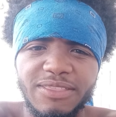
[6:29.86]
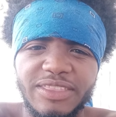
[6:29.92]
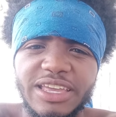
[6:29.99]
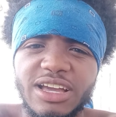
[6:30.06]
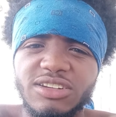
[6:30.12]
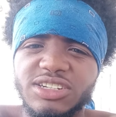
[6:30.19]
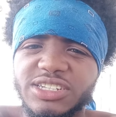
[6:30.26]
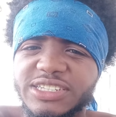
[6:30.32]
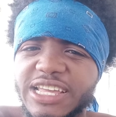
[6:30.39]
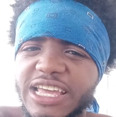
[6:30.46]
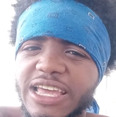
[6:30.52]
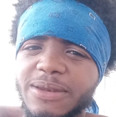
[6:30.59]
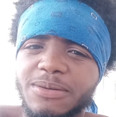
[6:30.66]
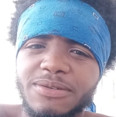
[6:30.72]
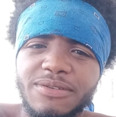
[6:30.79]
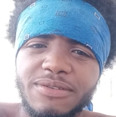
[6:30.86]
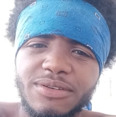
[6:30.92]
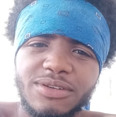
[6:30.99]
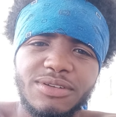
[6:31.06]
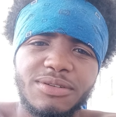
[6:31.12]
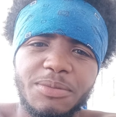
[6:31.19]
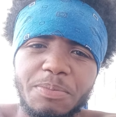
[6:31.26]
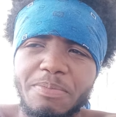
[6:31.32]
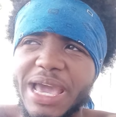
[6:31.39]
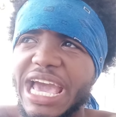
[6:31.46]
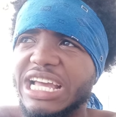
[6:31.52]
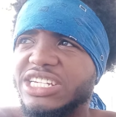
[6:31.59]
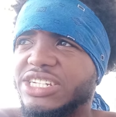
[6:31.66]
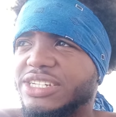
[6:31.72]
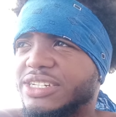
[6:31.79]
They understand
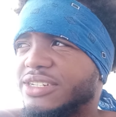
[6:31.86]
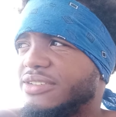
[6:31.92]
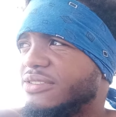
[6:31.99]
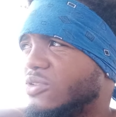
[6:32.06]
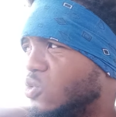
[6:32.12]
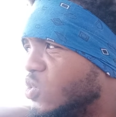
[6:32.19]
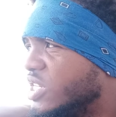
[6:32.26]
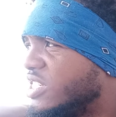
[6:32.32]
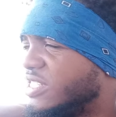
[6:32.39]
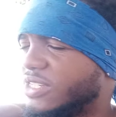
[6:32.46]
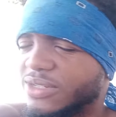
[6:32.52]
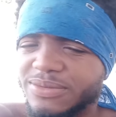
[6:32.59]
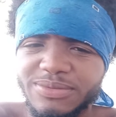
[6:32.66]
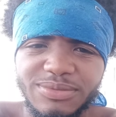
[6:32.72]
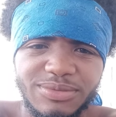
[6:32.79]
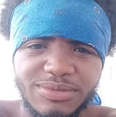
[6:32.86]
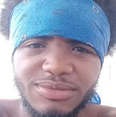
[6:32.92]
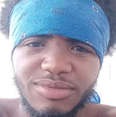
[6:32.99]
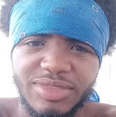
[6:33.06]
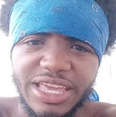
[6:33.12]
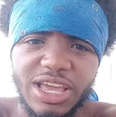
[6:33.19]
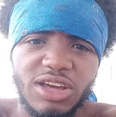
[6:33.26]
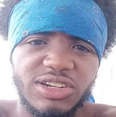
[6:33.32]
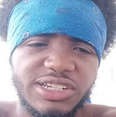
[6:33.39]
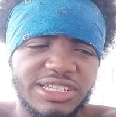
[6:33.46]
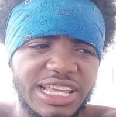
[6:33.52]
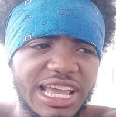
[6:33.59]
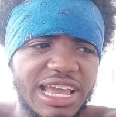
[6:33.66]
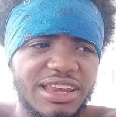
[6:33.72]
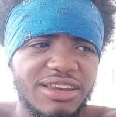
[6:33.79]
magic, wisdom. They
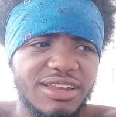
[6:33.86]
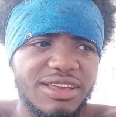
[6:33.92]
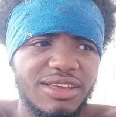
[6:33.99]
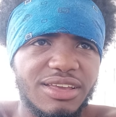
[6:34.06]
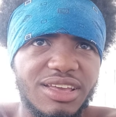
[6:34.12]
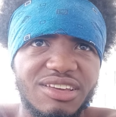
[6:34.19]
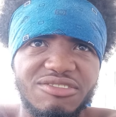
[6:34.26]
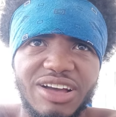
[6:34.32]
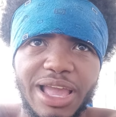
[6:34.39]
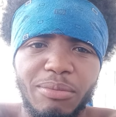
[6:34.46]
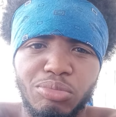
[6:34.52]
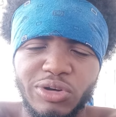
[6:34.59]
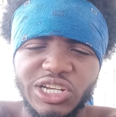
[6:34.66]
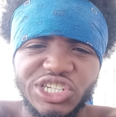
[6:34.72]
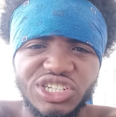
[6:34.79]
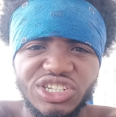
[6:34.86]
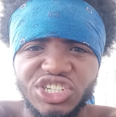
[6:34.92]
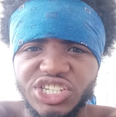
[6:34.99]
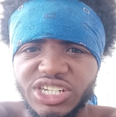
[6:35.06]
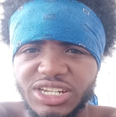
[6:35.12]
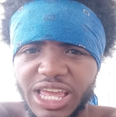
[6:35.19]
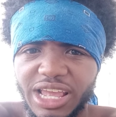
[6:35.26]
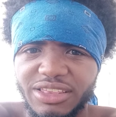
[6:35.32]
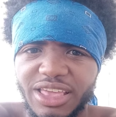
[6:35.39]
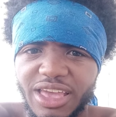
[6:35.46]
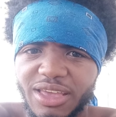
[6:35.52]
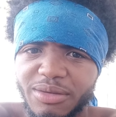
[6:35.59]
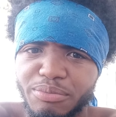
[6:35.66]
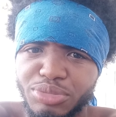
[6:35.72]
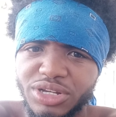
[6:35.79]
understand vibration, shit like
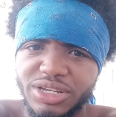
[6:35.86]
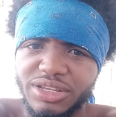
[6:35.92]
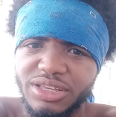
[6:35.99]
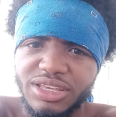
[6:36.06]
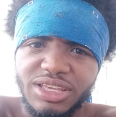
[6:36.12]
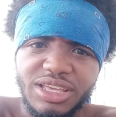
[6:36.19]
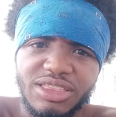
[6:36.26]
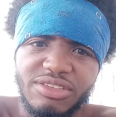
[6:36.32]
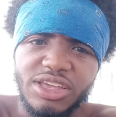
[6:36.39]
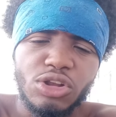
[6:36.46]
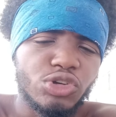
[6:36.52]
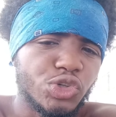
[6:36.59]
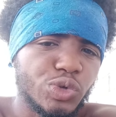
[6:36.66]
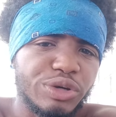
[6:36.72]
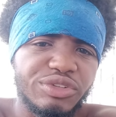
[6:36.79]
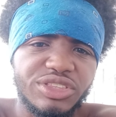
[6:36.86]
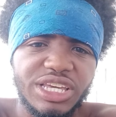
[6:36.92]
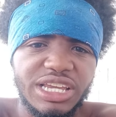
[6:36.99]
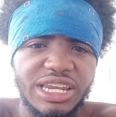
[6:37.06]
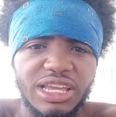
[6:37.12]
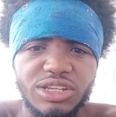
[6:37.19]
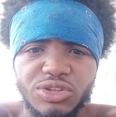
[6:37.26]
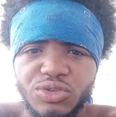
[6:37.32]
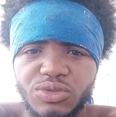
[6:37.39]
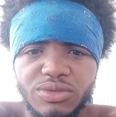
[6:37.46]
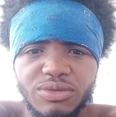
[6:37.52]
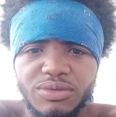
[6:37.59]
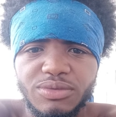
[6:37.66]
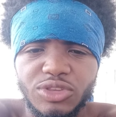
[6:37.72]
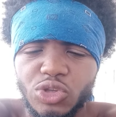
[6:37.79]
that, but they don't do everything they do
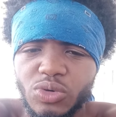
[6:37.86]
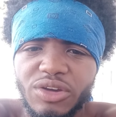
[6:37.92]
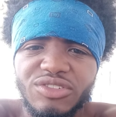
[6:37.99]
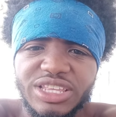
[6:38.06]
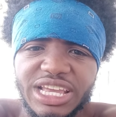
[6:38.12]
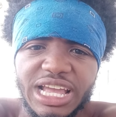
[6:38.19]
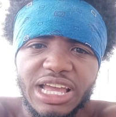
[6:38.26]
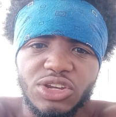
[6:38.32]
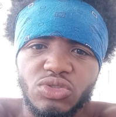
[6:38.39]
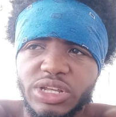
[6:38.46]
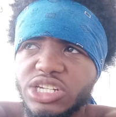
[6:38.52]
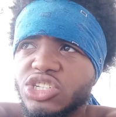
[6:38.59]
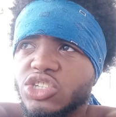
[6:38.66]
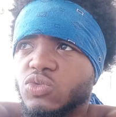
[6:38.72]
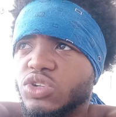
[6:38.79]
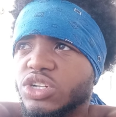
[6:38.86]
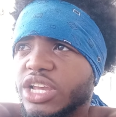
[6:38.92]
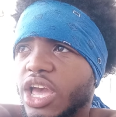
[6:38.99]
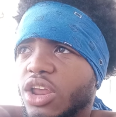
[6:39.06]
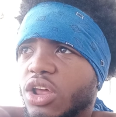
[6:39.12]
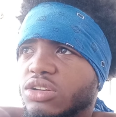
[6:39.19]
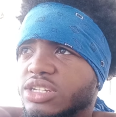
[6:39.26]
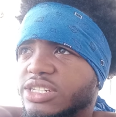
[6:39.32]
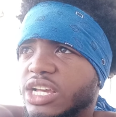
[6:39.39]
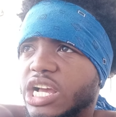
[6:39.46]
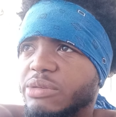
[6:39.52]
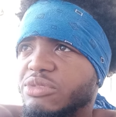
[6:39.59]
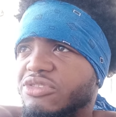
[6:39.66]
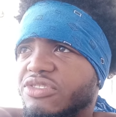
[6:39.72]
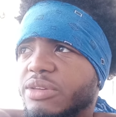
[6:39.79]
do everything I do. They just work out all the
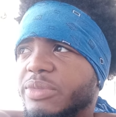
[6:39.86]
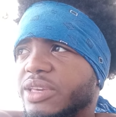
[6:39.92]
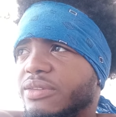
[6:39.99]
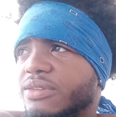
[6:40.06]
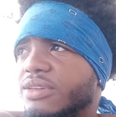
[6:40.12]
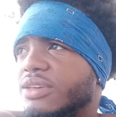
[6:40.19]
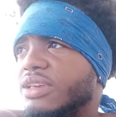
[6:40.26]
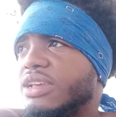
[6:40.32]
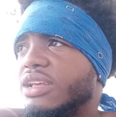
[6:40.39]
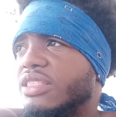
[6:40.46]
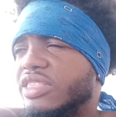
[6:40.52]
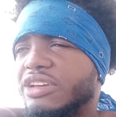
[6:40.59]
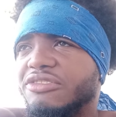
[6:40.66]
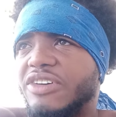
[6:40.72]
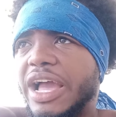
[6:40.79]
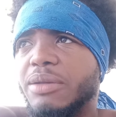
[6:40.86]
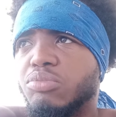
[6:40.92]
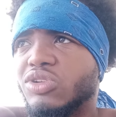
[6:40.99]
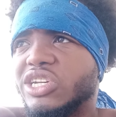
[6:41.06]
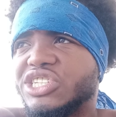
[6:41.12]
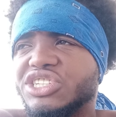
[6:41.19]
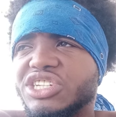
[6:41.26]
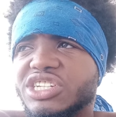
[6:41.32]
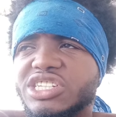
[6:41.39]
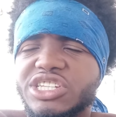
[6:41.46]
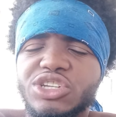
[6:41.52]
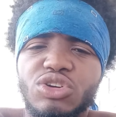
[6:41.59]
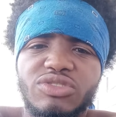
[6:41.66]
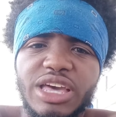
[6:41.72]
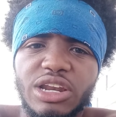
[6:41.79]
time. You feel me? Their vibration is
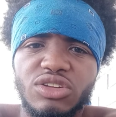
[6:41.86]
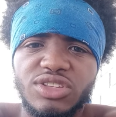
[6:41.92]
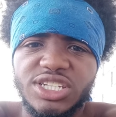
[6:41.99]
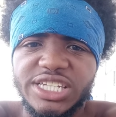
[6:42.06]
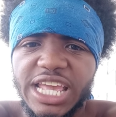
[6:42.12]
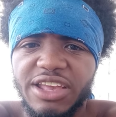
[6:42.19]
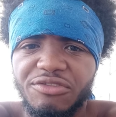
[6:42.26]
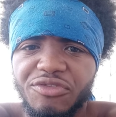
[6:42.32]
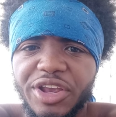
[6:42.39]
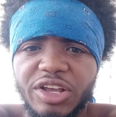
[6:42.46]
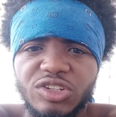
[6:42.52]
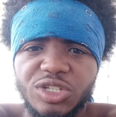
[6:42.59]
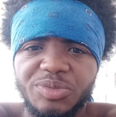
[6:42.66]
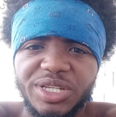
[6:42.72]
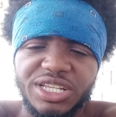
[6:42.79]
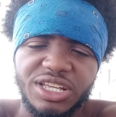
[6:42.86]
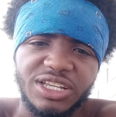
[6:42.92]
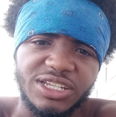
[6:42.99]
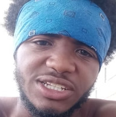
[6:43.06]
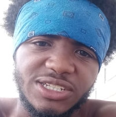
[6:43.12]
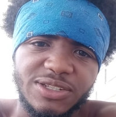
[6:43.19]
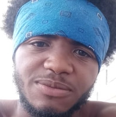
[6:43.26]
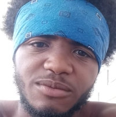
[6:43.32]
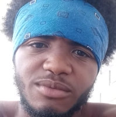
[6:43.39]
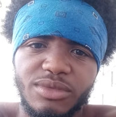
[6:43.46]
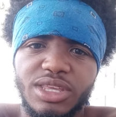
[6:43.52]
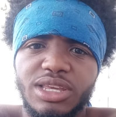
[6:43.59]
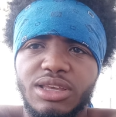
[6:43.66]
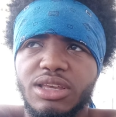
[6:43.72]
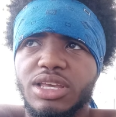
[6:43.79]
still that on the same frequency because
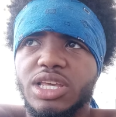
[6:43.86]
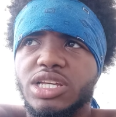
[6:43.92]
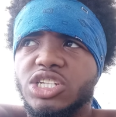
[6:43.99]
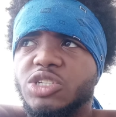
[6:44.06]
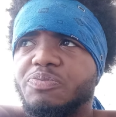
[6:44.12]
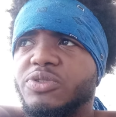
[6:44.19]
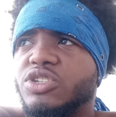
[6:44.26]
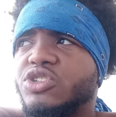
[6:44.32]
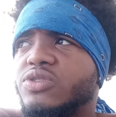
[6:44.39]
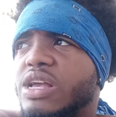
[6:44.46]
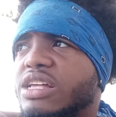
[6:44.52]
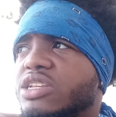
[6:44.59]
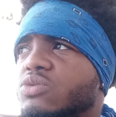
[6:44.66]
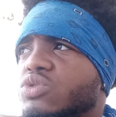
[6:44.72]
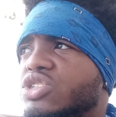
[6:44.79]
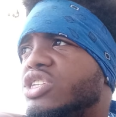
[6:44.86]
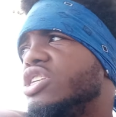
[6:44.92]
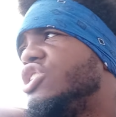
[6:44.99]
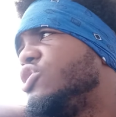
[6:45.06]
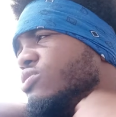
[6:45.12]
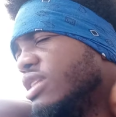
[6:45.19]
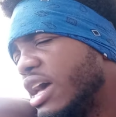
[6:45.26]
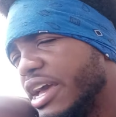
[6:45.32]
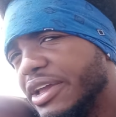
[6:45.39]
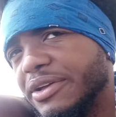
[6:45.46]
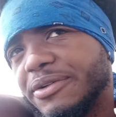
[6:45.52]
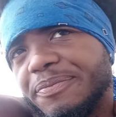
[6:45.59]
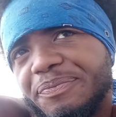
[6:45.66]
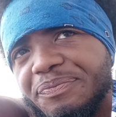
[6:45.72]
spirituality will teach you like